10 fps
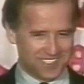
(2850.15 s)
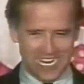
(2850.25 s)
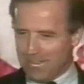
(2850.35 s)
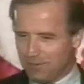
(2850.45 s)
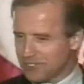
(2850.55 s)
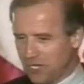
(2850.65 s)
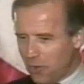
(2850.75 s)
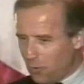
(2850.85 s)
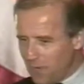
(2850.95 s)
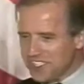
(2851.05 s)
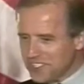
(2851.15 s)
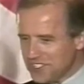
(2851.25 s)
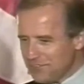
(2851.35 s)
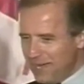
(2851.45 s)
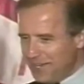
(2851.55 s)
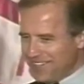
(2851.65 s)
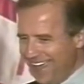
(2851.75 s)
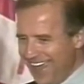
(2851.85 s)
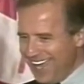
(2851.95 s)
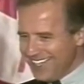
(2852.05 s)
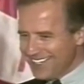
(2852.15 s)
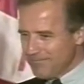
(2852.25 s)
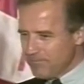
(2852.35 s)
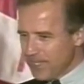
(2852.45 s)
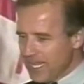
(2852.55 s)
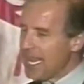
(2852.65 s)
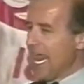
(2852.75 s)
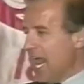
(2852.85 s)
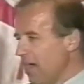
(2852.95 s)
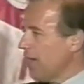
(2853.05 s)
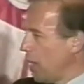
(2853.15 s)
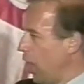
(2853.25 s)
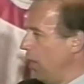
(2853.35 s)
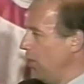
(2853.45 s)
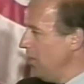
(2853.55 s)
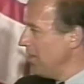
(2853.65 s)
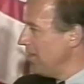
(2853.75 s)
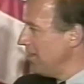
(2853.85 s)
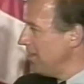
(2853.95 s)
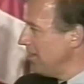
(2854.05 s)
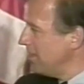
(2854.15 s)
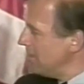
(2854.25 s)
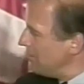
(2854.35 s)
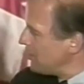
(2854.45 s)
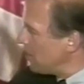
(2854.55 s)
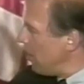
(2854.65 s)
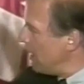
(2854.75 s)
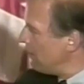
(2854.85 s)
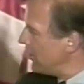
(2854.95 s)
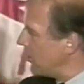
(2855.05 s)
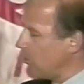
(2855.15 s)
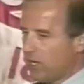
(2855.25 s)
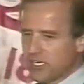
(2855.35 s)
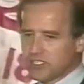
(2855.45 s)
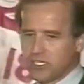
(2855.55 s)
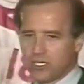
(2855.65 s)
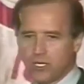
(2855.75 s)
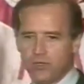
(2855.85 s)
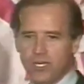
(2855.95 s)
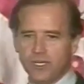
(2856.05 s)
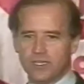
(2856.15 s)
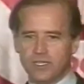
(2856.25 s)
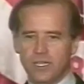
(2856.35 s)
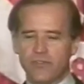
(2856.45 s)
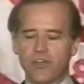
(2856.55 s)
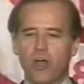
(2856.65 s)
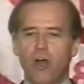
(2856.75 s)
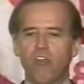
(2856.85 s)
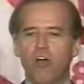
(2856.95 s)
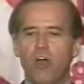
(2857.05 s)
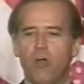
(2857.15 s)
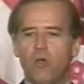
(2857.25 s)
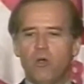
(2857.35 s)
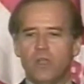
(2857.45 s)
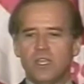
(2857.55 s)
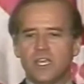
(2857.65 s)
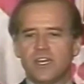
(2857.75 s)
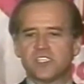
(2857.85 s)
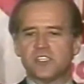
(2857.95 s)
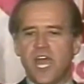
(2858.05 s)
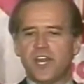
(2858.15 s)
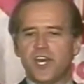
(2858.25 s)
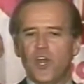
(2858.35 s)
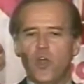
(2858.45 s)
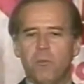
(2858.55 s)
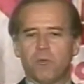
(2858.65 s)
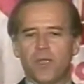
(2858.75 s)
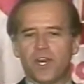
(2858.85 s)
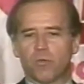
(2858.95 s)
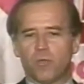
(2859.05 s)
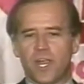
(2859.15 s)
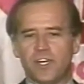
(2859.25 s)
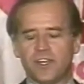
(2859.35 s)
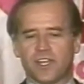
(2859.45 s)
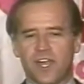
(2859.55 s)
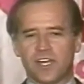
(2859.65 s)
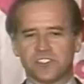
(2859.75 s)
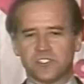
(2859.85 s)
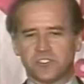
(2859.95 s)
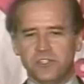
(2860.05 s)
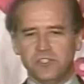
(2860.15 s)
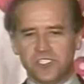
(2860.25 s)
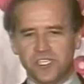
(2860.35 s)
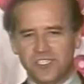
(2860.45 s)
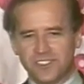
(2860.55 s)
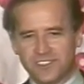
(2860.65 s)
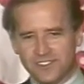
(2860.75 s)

And there is no question about that. Ergo, the majority of the court has concluded that although it is not an enumerated right in the Constitution.